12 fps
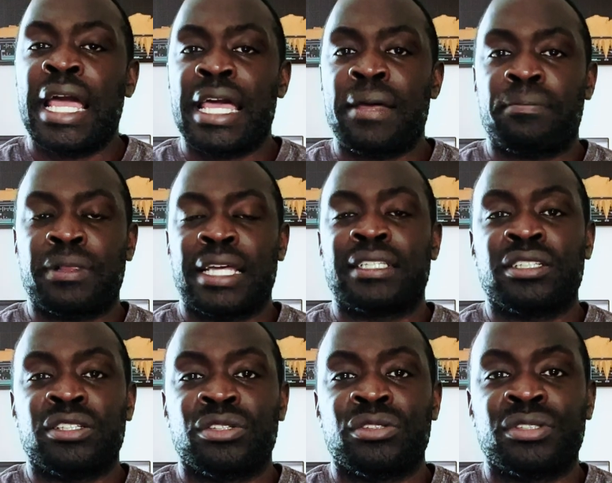and plan to
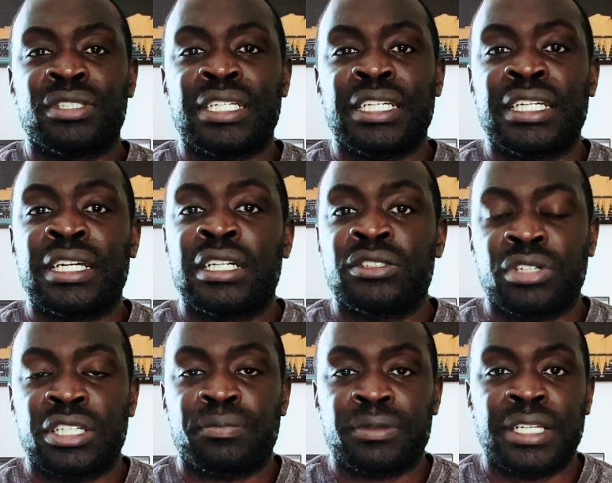use the
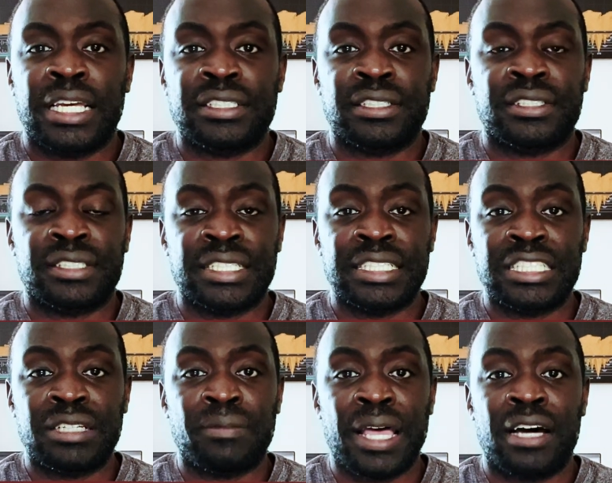transportation
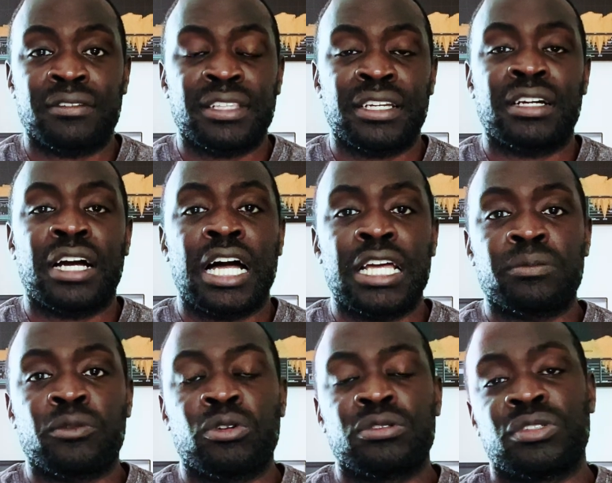system out there, I am
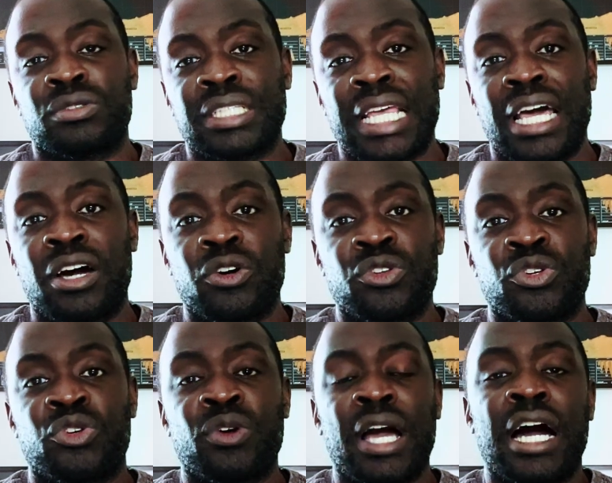going to tell
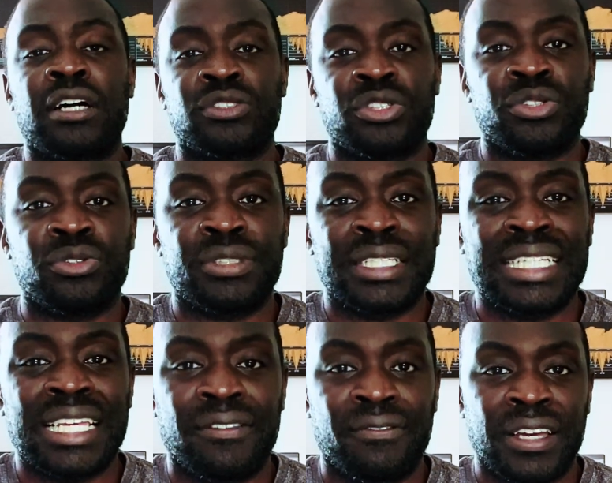you how to use it
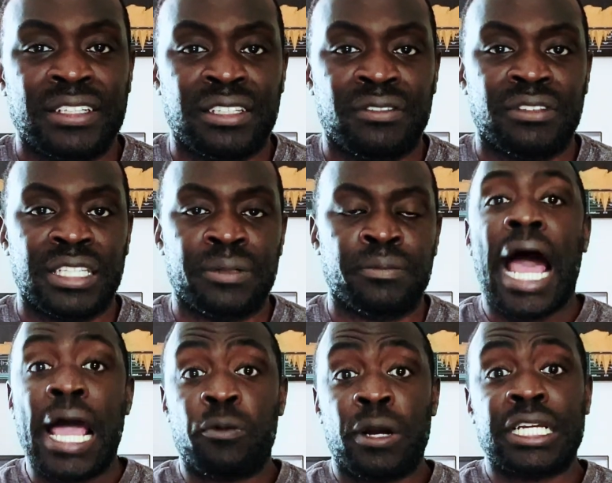effectively.
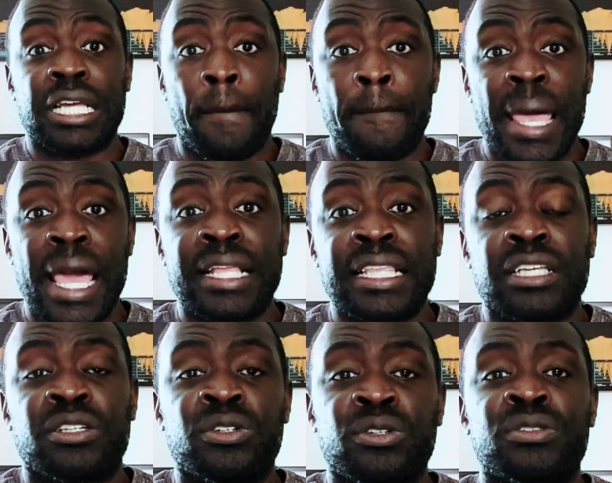I recommend that
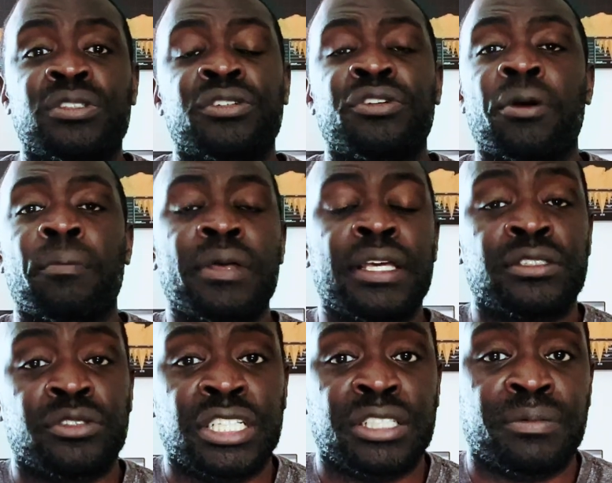you use the European
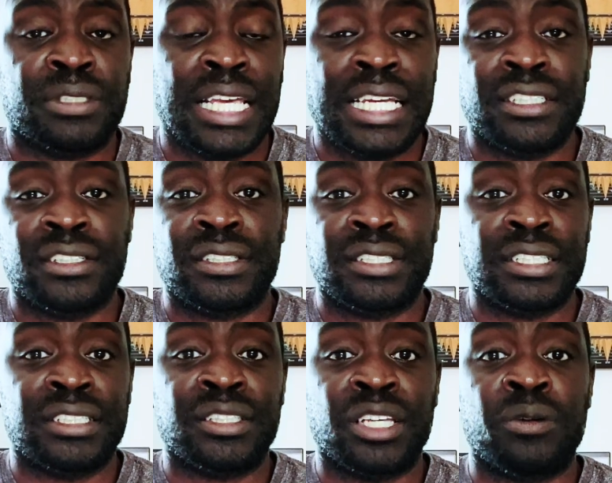transportation
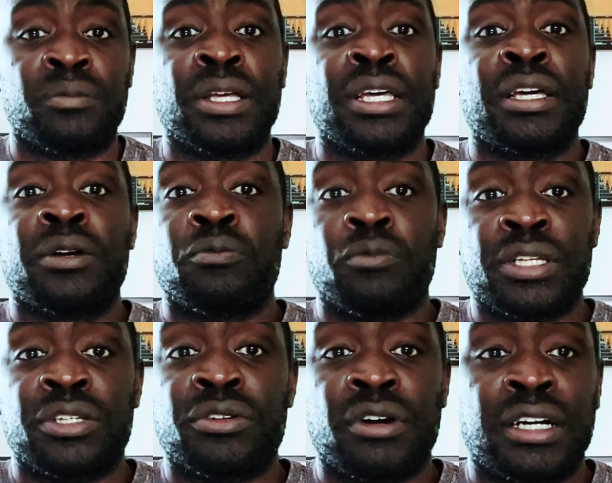system when
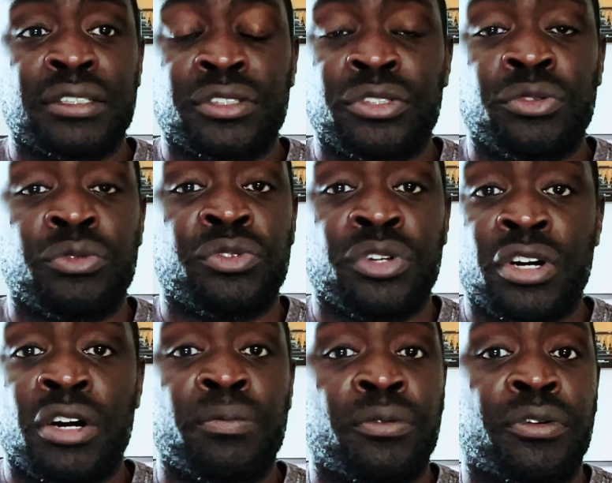you go out to
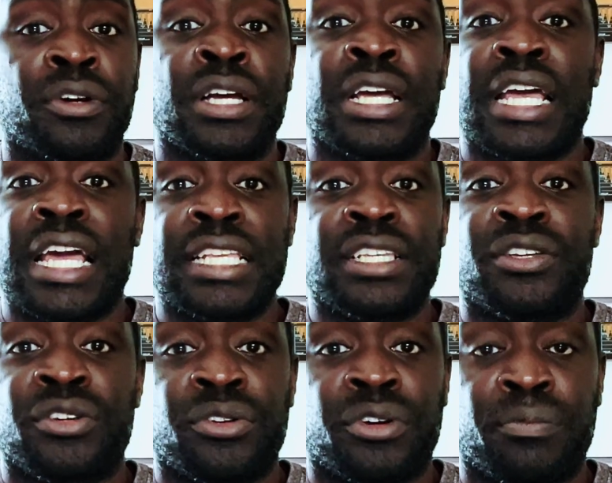Europe or any
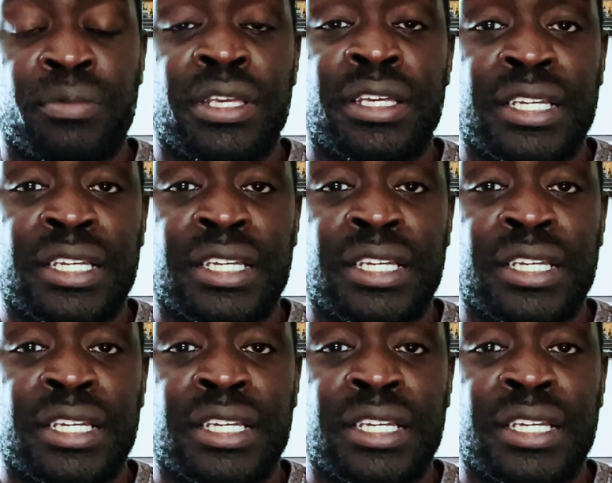European